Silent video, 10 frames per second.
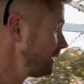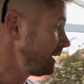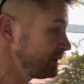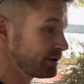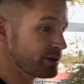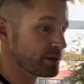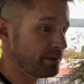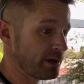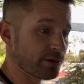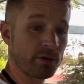and you're just
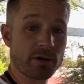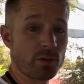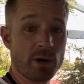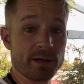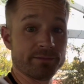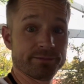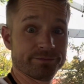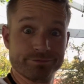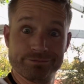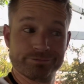going to be throwing it away,
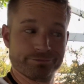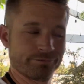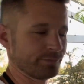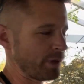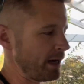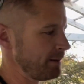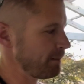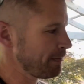right?